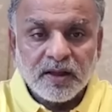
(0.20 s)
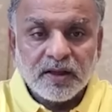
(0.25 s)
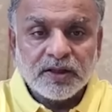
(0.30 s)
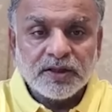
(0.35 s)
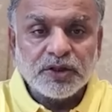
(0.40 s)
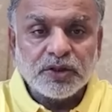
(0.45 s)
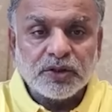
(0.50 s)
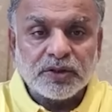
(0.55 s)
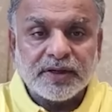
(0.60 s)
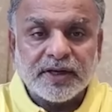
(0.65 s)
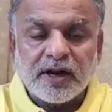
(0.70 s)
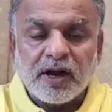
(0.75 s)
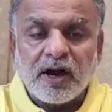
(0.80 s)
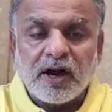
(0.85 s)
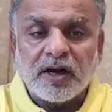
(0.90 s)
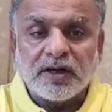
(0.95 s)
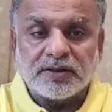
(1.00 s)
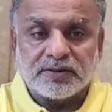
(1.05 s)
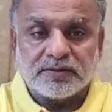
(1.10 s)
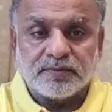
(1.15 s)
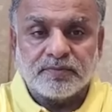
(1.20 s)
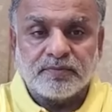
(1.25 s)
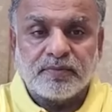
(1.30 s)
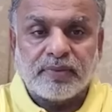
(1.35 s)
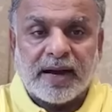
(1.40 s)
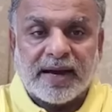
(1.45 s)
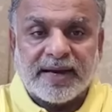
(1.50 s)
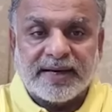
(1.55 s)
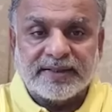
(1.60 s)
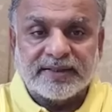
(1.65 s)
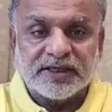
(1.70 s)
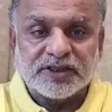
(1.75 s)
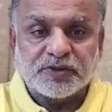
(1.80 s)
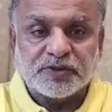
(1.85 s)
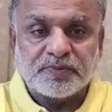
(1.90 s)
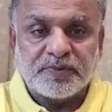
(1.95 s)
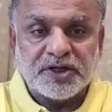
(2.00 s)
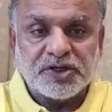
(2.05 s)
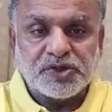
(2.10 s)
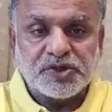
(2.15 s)
You cannot buy the
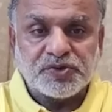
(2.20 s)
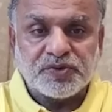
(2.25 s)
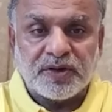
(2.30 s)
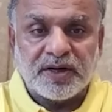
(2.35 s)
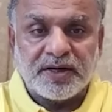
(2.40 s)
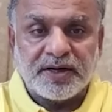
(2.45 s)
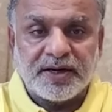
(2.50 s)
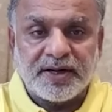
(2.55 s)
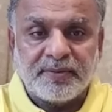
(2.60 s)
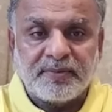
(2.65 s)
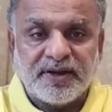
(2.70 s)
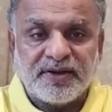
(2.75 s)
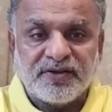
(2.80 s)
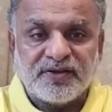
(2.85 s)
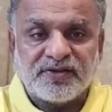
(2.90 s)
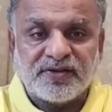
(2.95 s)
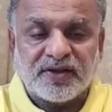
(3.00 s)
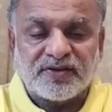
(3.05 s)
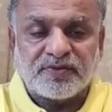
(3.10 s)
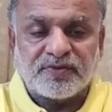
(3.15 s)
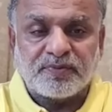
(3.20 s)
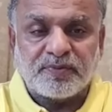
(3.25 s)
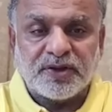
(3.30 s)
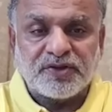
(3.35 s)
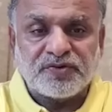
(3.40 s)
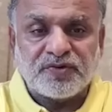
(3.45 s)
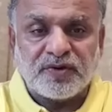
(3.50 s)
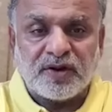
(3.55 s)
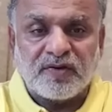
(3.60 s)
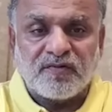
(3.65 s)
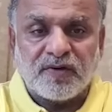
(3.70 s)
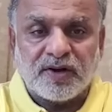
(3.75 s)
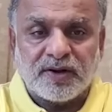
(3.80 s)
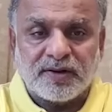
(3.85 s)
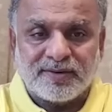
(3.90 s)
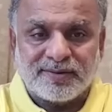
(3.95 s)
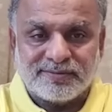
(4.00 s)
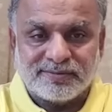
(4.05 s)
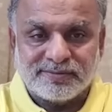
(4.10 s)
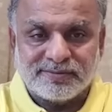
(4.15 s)
spirituality, means the spiritual one,
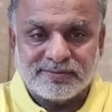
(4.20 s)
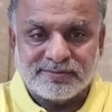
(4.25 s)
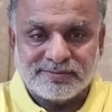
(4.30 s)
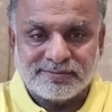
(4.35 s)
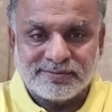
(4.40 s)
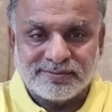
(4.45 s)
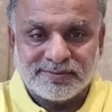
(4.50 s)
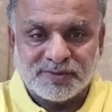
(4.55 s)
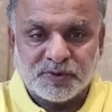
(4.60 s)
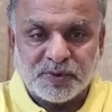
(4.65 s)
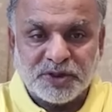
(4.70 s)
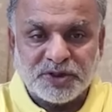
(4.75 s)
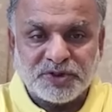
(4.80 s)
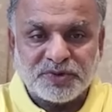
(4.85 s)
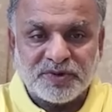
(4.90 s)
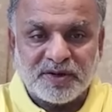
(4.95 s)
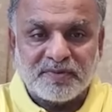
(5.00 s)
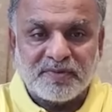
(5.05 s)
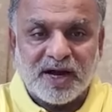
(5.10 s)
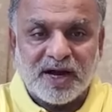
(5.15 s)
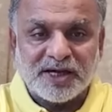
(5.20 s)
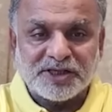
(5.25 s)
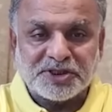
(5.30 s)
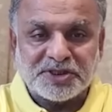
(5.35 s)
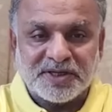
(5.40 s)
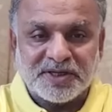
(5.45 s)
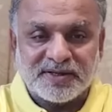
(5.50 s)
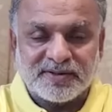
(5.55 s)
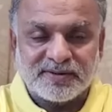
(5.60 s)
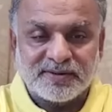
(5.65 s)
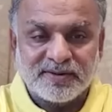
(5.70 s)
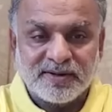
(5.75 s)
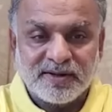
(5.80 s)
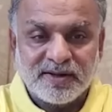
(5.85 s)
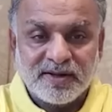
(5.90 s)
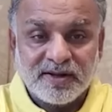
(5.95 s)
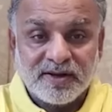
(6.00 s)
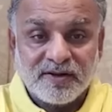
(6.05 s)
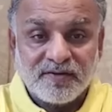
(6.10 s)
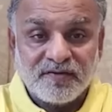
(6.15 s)
spiritual master,
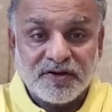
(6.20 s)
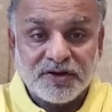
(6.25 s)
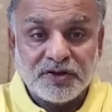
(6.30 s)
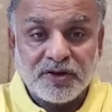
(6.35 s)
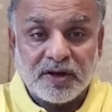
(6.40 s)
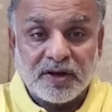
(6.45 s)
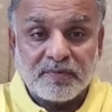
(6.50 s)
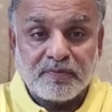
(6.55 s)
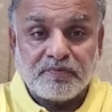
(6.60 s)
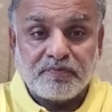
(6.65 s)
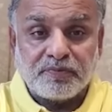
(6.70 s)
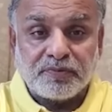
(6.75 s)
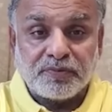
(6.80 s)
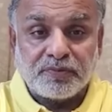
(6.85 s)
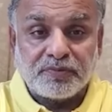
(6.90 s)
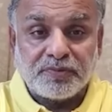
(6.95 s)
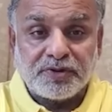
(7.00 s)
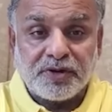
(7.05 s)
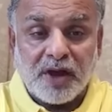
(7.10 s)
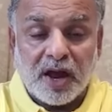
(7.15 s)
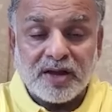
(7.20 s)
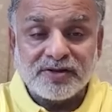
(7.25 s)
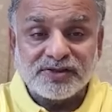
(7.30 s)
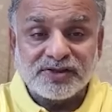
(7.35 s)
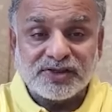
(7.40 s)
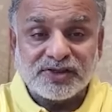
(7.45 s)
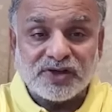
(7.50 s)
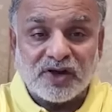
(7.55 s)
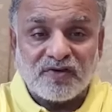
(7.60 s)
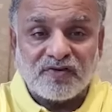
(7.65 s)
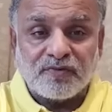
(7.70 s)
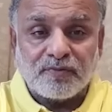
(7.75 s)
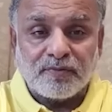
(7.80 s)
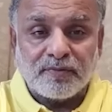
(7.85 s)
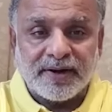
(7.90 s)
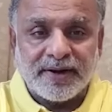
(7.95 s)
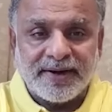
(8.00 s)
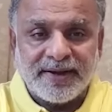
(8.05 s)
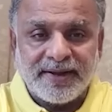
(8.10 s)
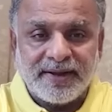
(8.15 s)
with your tons of
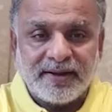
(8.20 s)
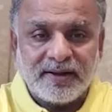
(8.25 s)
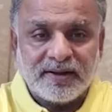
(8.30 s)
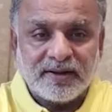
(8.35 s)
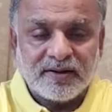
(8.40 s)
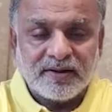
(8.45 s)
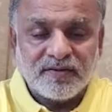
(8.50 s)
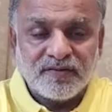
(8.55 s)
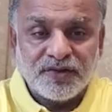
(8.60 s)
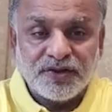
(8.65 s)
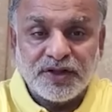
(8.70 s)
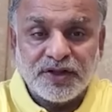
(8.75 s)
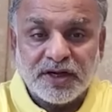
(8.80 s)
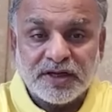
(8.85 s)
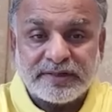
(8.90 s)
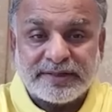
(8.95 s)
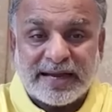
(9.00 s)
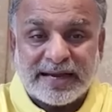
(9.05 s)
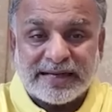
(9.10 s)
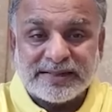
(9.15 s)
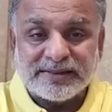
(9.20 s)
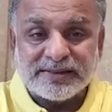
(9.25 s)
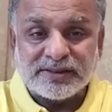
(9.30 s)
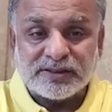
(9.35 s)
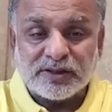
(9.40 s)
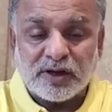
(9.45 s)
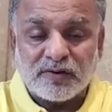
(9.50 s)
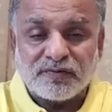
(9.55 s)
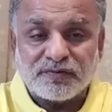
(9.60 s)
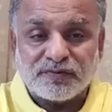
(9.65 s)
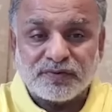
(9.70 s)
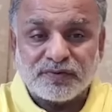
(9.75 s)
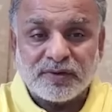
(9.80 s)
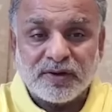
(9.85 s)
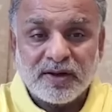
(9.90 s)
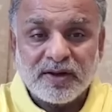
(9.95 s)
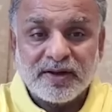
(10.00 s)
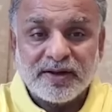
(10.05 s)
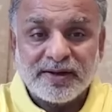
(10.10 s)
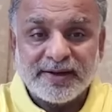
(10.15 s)
money, with your tons of
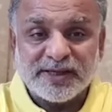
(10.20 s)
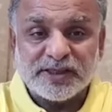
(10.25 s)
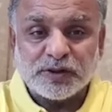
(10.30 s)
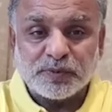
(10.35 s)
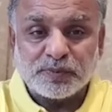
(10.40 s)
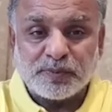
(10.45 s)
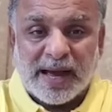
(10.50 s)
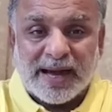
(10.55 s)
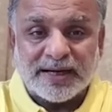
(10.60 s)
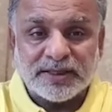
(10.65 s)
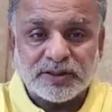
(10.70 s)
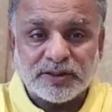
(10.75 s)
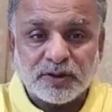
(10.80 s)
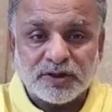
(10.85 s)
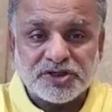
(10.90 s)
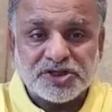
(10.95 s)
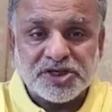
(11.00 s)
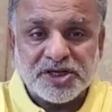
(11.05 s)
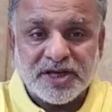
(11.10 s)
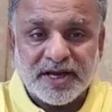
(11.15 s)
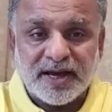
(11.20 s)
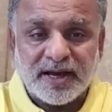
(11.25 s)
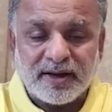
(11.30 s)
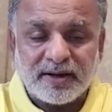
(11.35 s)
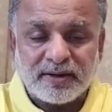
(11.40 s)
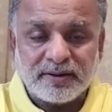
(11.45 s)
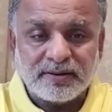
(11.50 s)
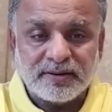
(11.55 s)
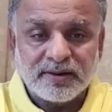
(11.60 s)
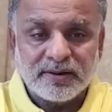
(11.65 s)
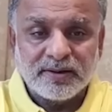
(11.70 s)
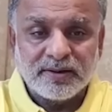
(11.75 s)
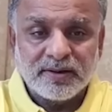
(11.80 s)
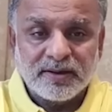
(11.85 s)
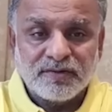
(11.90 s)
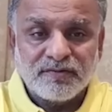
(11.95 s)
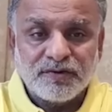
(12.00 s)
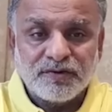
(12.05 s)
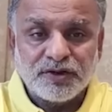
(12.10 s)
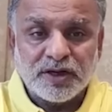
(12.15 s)
respect or chair,
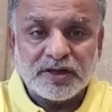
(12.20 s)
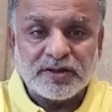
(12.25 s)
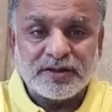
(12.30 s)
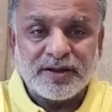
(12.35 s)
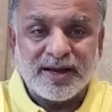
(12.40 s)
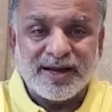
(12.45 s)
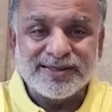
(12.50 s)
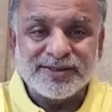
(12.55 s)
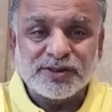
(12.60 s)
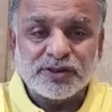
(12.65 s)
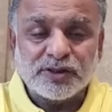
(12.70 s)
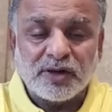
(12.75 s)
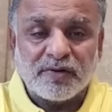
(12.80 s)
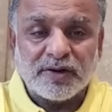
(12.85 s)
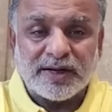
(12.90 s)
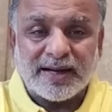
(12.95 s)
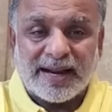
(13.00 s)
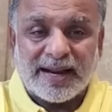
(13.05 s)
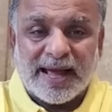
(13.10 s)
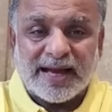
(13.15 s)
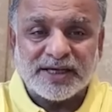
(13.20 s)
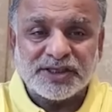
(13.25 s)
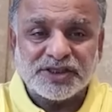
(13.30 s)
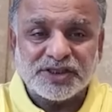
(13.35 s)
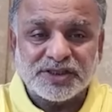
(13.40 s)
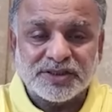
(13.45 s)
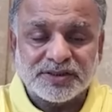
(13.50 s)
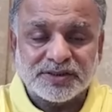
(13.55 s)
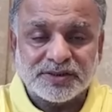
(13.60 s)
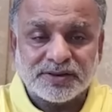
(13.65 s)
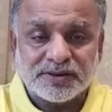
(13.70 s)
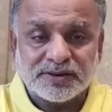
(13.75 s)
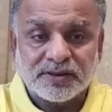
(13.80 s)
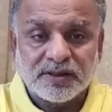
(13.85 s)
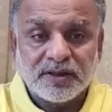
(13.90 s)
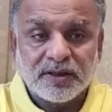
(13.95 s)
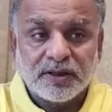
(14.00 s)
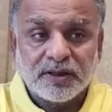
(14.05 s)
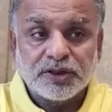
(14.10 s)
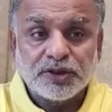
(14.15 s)
with your tons of attractions.
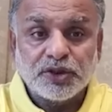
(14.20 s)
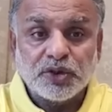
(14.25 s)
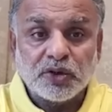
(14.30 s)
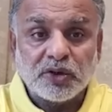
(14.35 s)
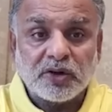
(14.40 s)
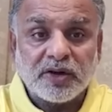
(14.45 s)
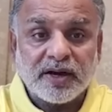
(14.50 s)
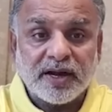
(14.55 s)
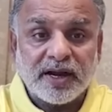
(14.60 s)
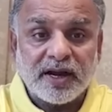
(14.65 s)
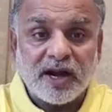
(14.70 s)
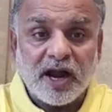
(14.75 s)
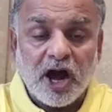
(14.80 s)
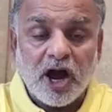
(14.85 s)
You can